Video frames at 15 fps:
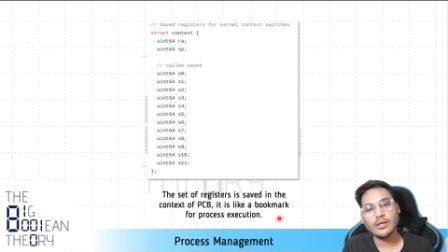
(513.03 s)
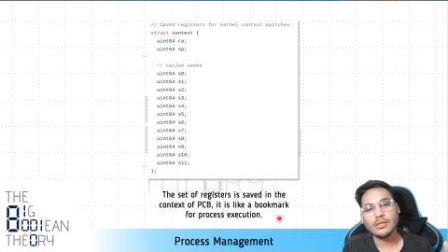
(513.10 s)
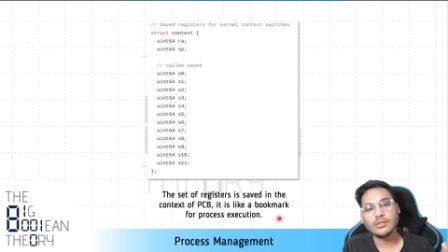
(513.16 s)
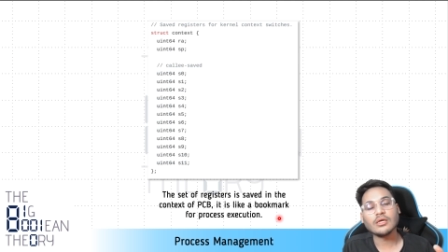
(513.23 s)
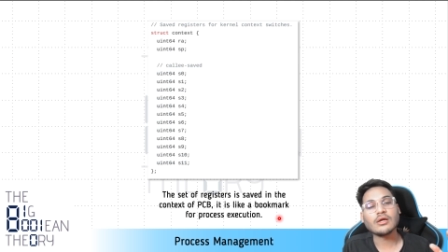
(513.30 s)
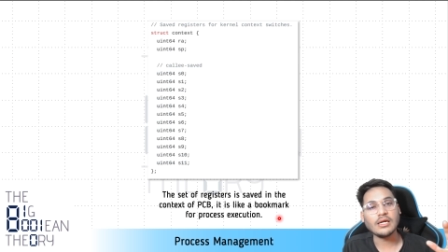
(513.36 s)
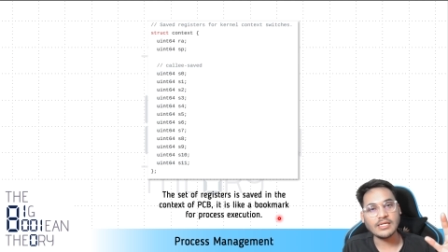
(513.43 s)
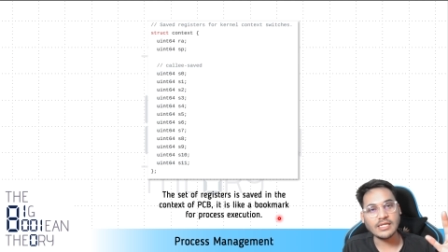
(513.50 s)
the
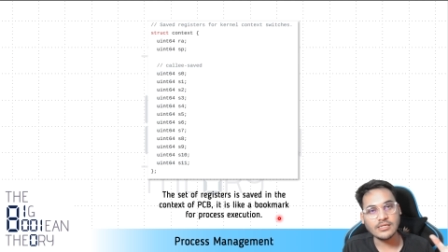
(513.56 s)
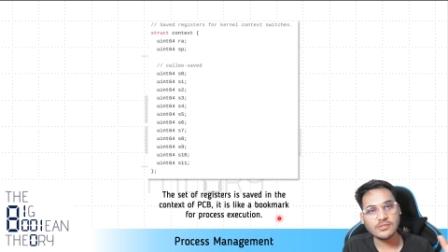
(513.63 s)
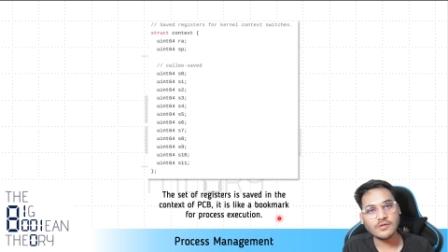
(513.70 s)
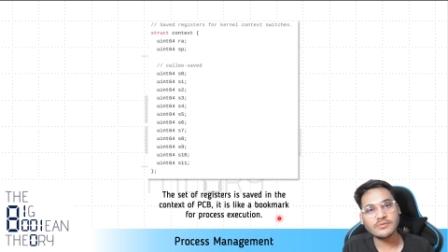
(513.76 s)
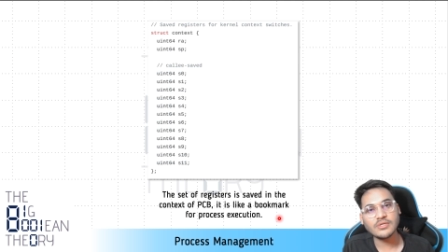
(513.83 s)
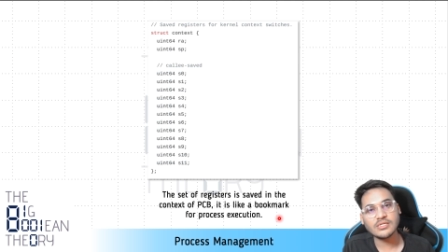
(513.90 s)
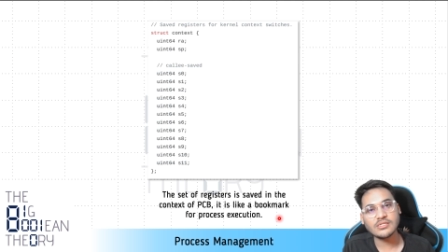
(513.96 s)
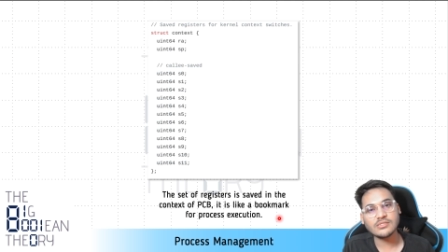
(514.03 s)
contents of
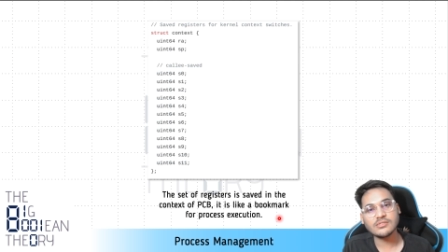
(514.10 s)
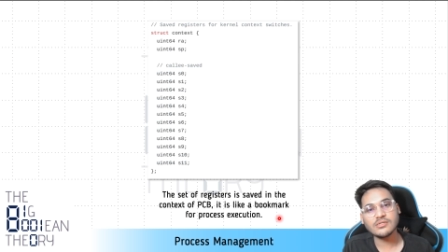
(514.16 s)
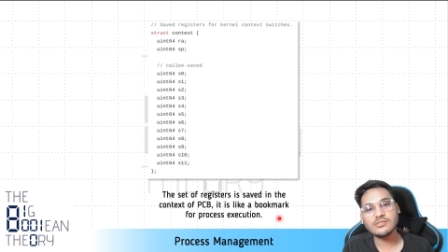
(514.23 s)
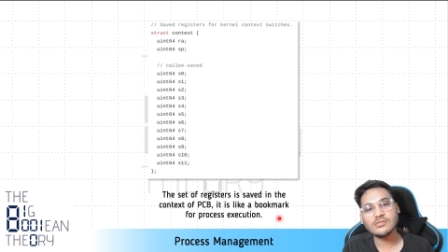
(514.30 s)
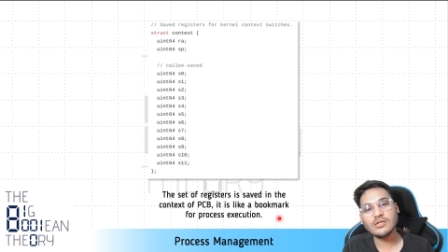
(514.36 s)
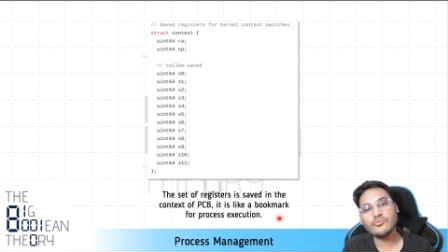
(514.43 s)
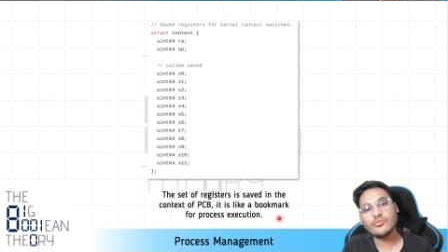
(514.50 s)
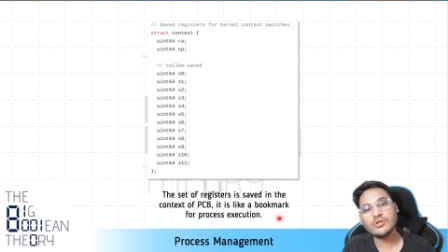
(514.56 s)
the registers,
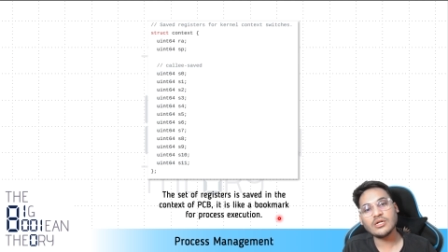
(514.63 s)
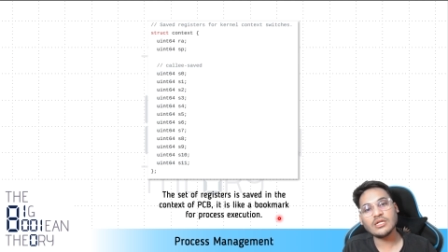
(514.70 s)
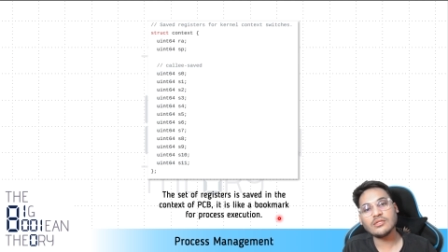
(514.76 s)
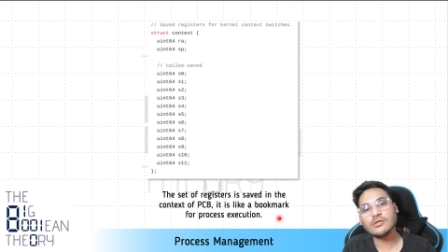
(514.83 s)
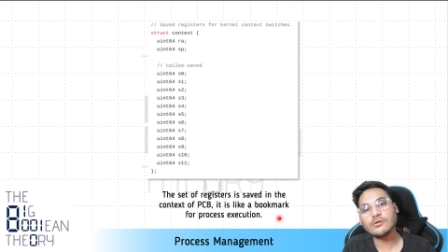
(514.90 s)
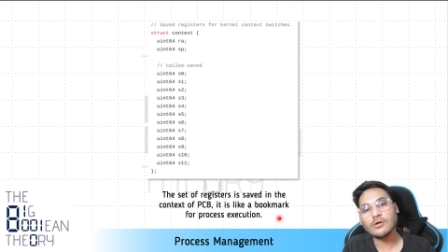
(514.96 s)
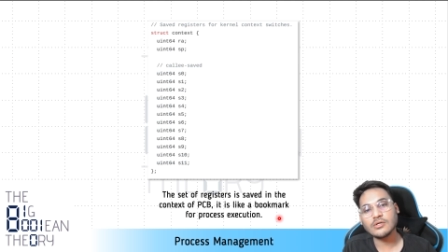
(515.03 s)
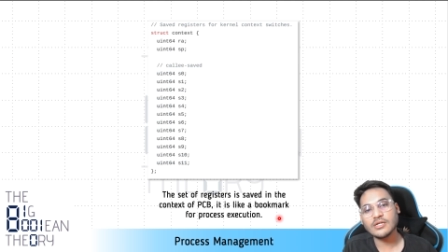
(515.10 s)
and put it in the
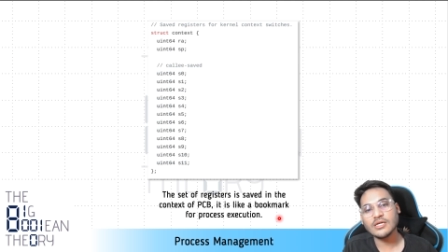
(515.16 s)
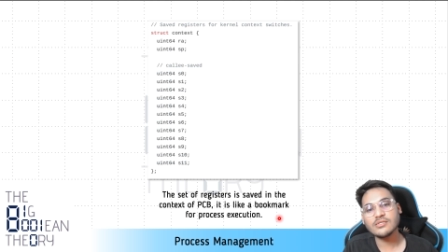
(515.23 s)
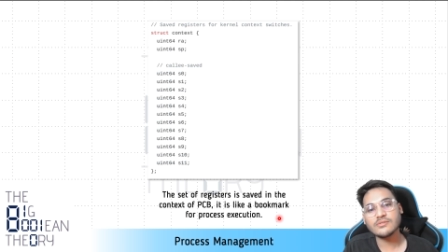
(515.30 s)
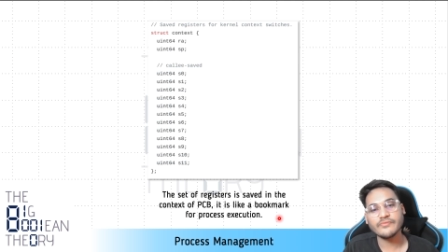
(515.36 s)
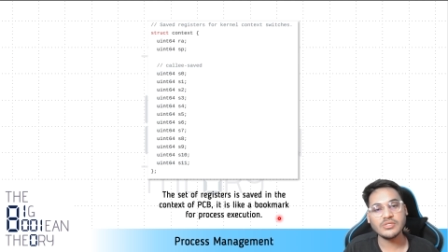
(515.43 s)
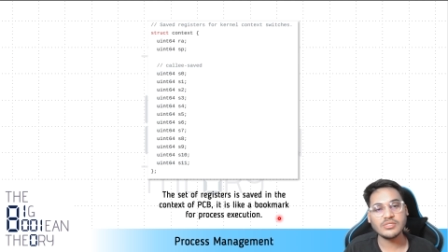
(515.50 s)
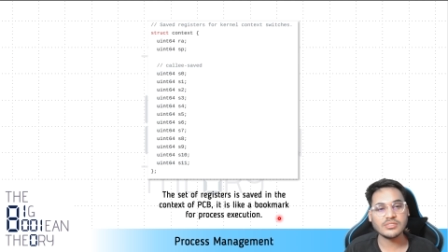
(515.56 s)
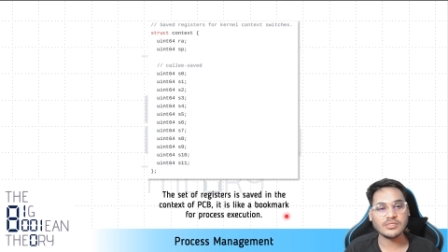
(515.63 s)
context
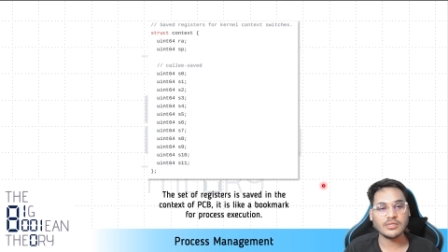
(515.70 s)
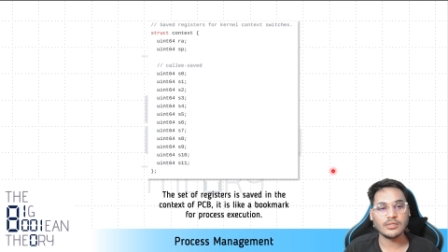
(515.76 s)
which